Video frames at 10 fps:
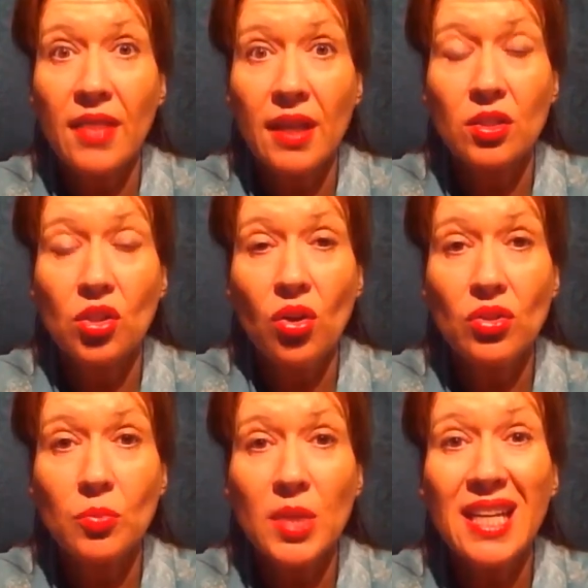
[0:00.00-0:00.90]
Then it
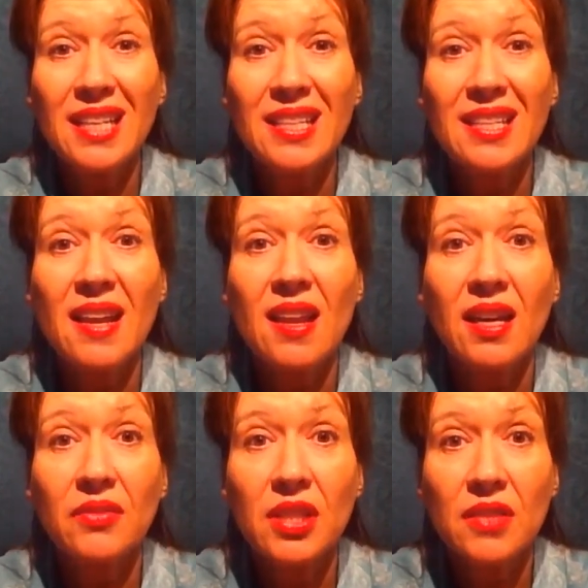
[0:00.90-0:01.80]
dawns on me, it is a
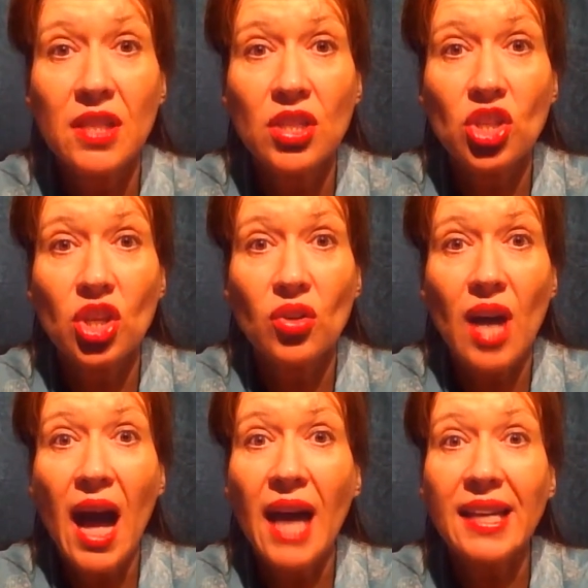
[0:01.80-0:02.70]
live TV show.
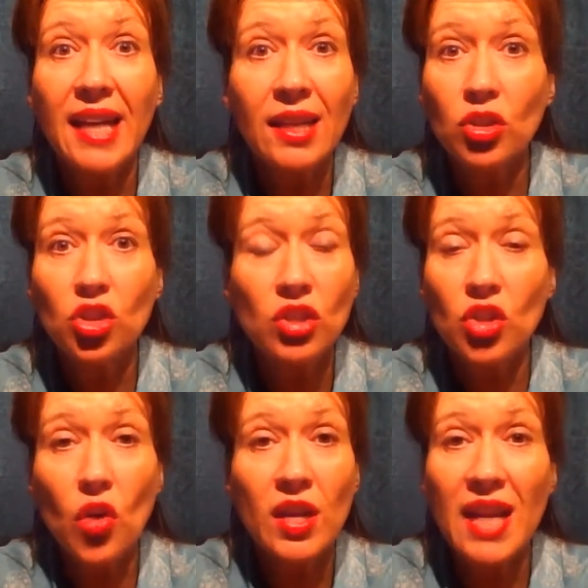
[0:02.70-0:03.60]
I cannot
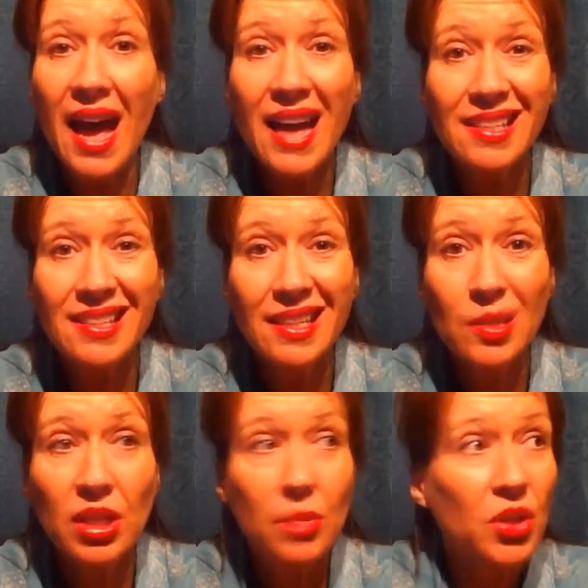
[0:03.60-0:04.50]
just go and ask
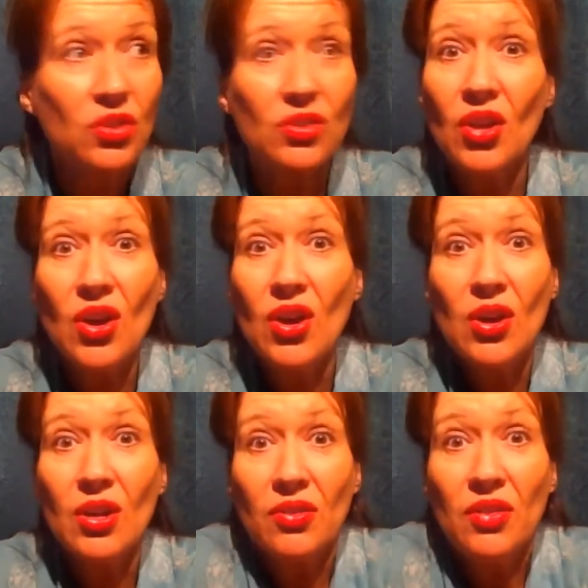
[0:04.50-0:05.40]
anybody because
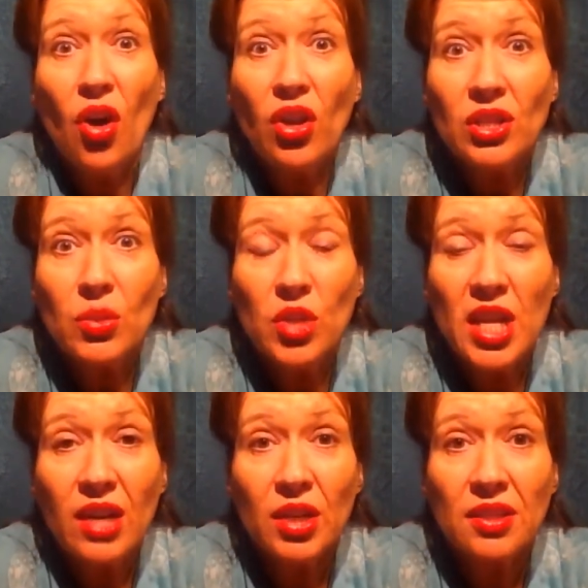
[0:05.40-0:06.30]
the audience would
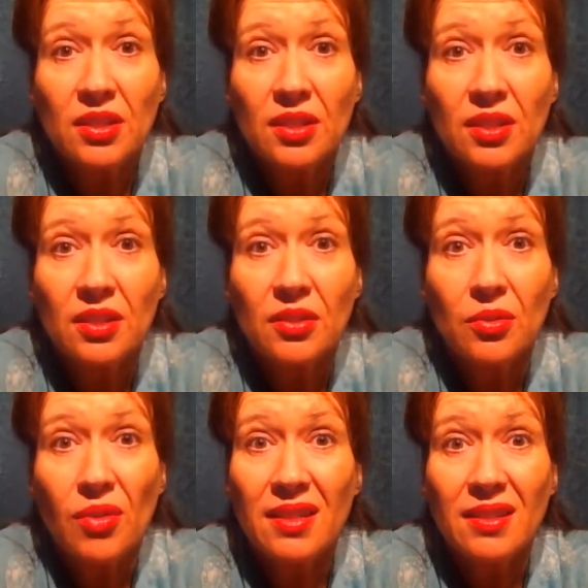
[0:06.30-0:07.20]
hear it,
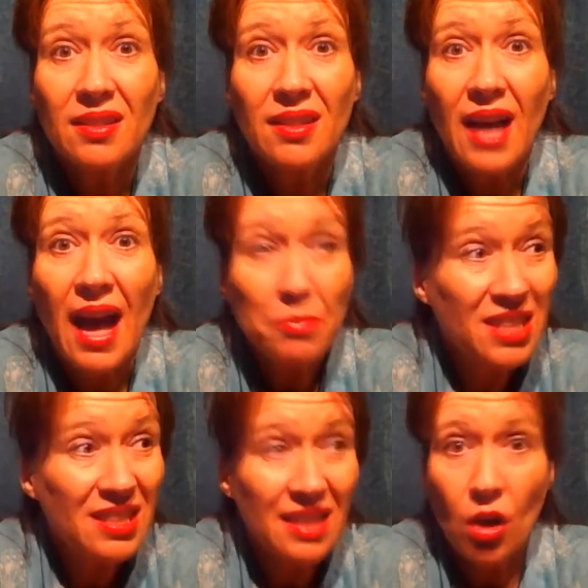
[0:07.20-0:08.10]
right? I'm
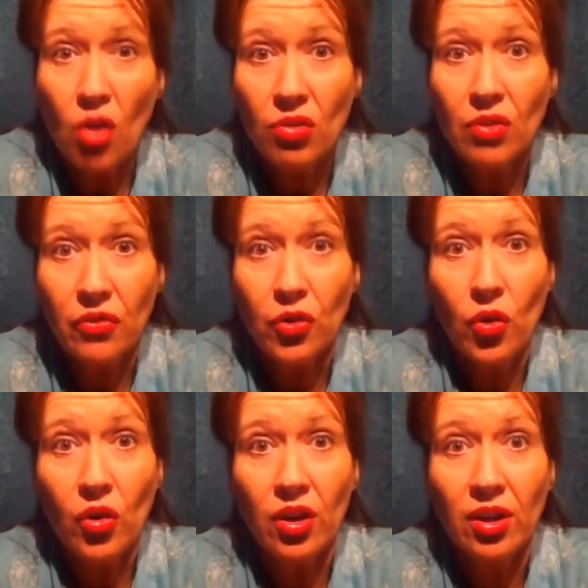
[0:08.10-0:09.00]
sitting on the
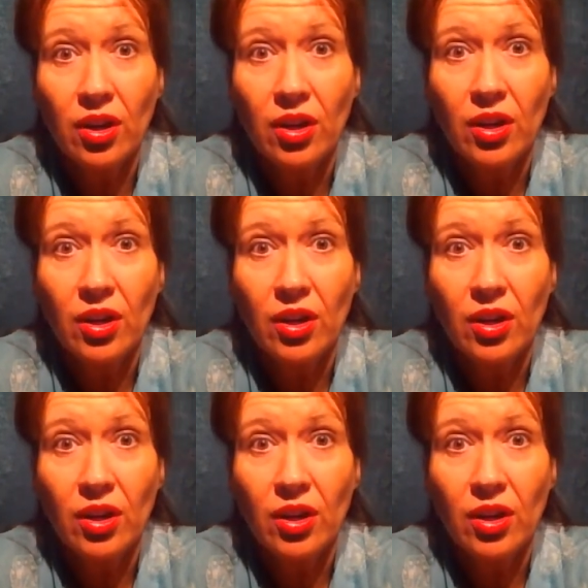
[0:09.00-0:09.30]
floor.